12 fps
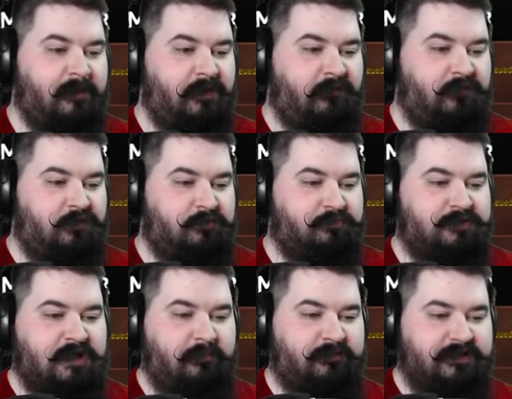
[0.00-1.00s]
If we
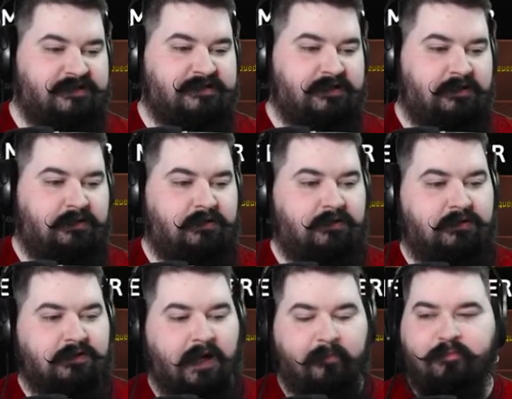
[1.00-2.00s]
type this in,
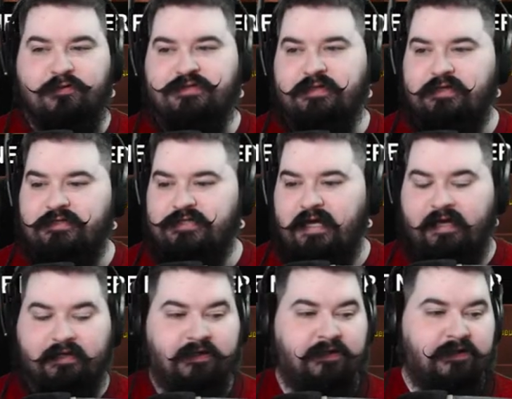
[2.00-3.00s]
I post it in
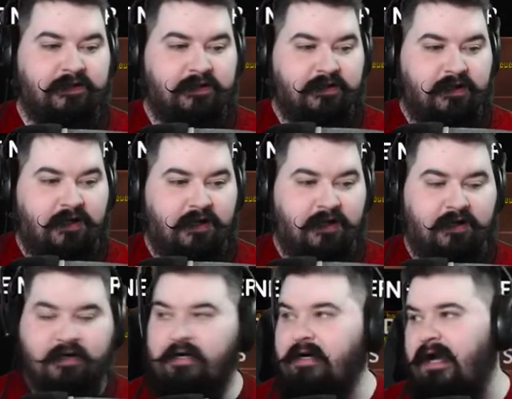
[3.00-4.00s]
chat. Uh,
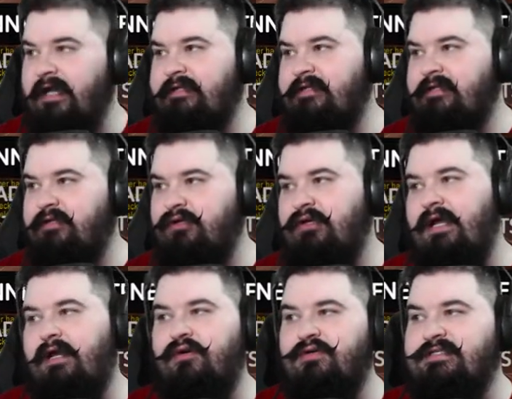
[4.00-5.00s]
I you
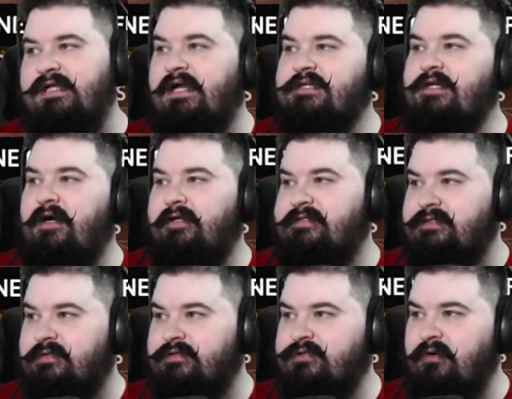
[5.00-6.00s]
gotta do slash
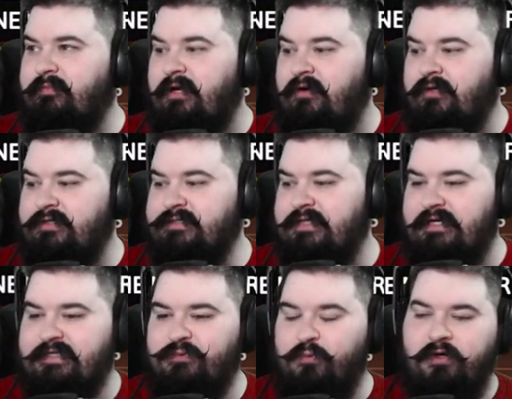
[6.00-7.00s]
console script errors,
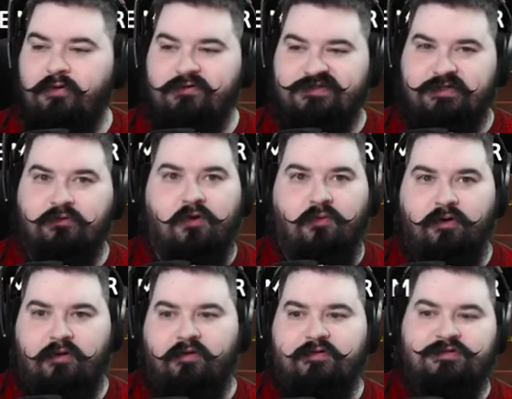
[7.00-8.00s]
and it's one or zero,
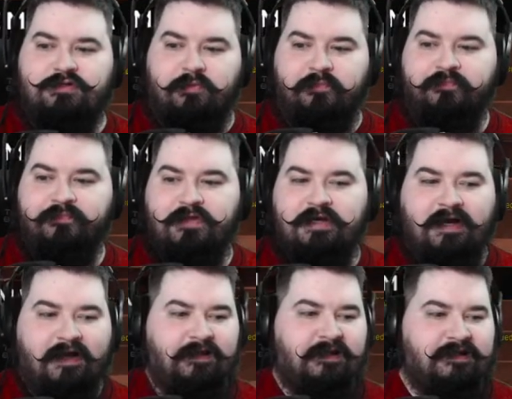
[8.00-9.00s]
one of those two.
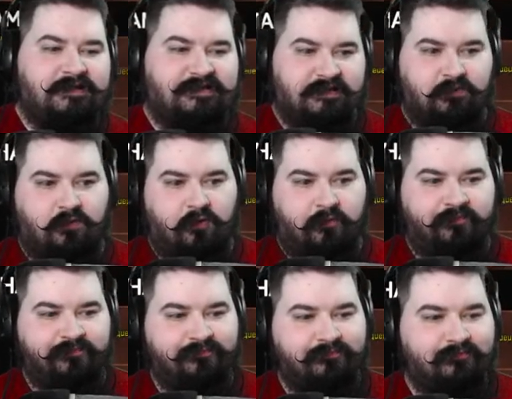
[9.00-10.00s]
I think it is zero.
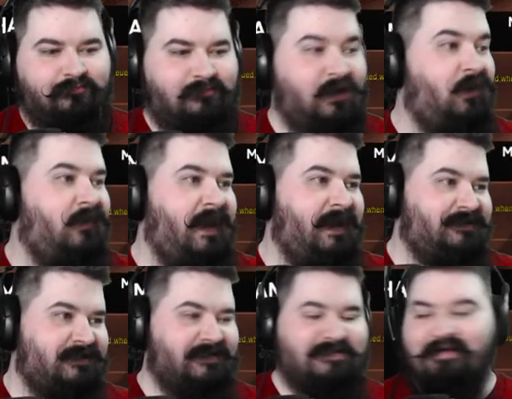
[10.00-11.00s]
Yo,
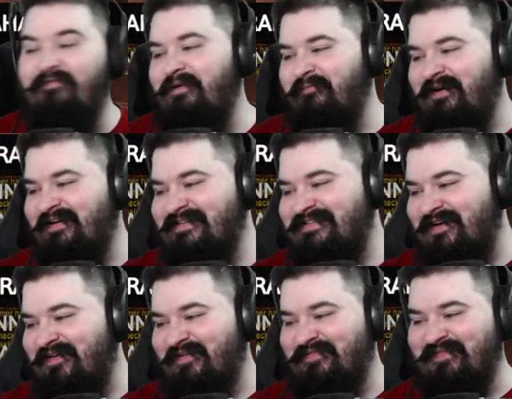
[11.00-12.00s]
AJ, 70 months?
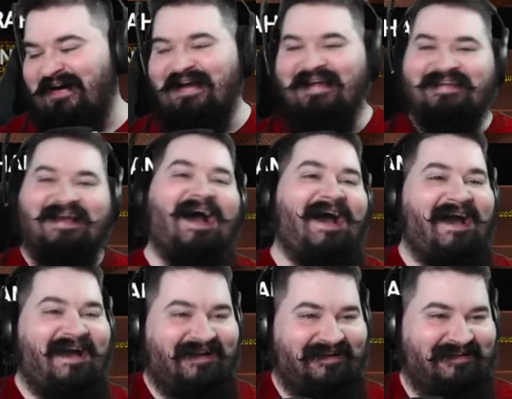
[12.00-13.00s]
Oh my
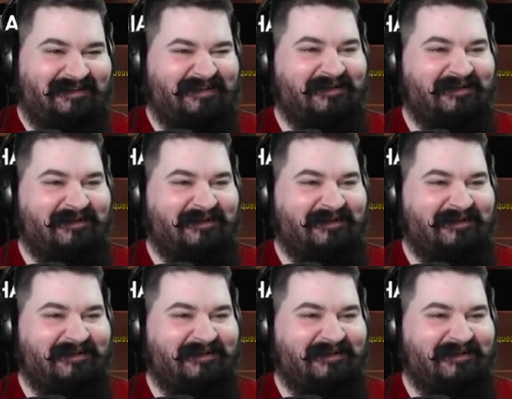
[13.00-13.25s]
god!